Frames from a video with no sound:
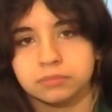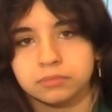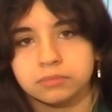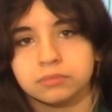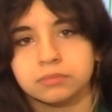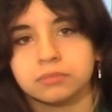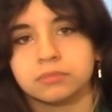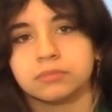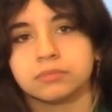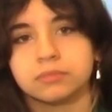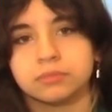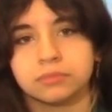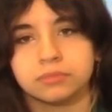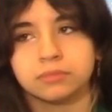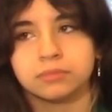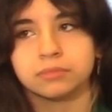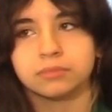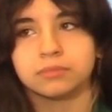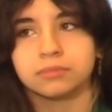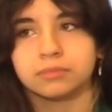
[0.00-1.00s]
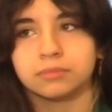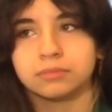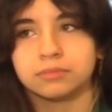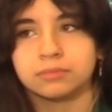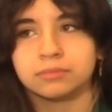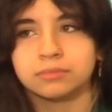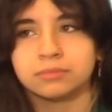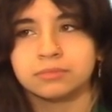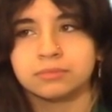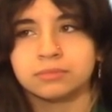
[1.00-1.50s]

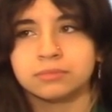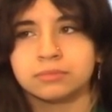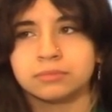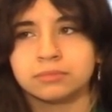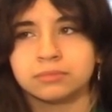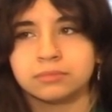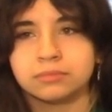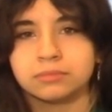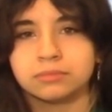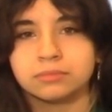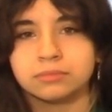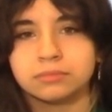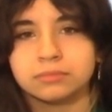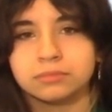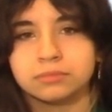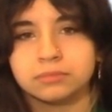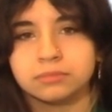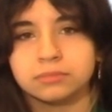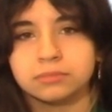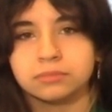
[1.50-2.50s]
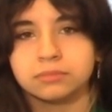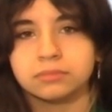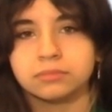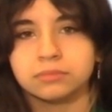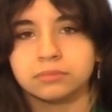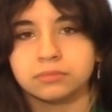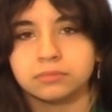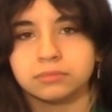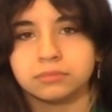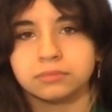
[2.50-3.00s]

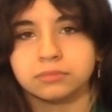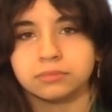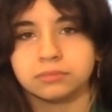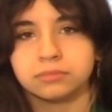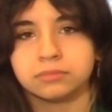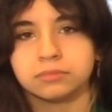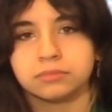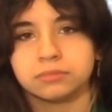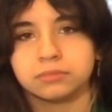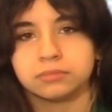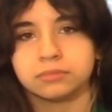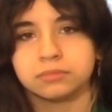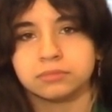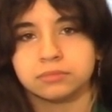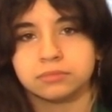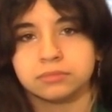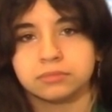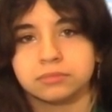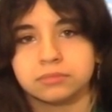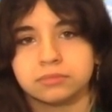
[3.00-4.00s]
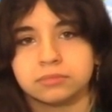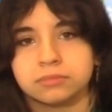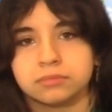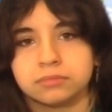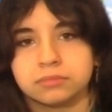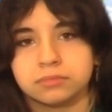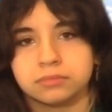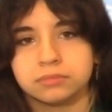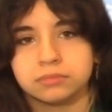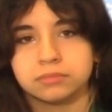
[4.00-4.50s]

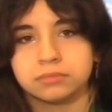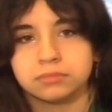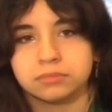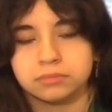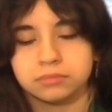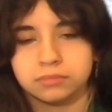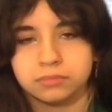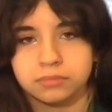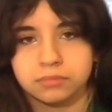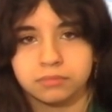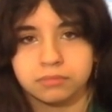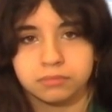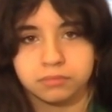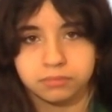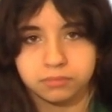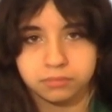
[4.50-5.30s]
[no speech]